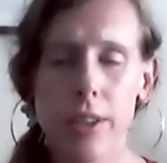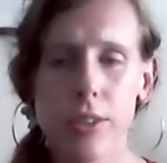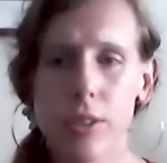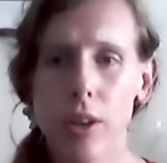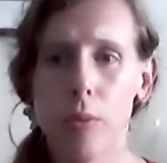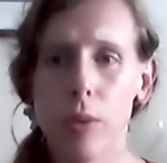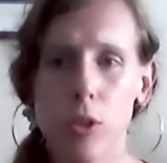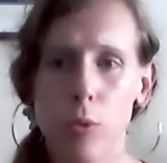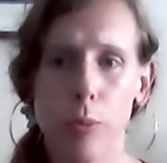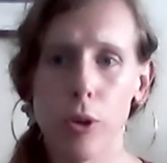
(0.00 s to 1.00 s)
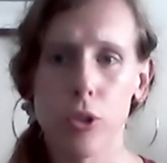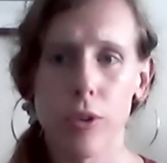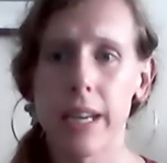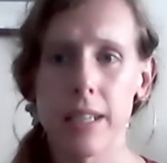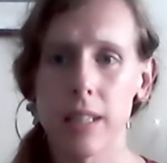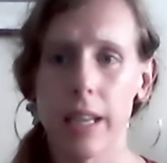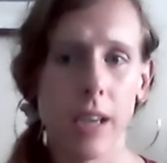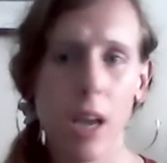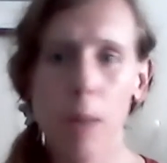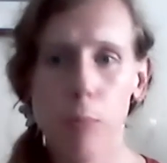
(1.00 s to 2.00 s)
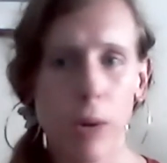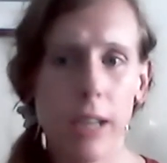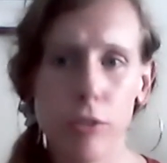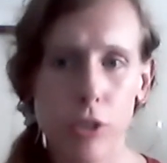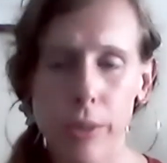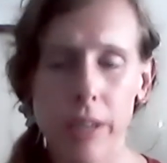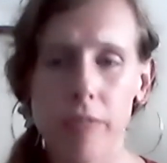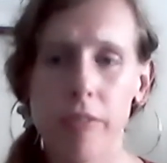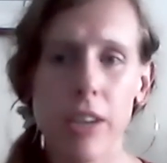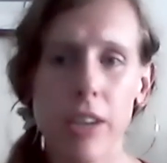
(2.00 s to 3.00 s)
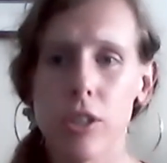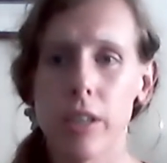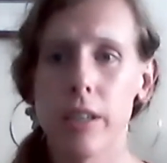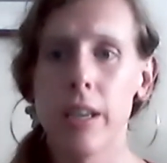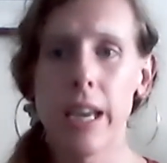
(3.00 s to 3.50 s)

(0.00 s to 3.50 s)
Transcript: So, which were portrayed as like prelude to an invasion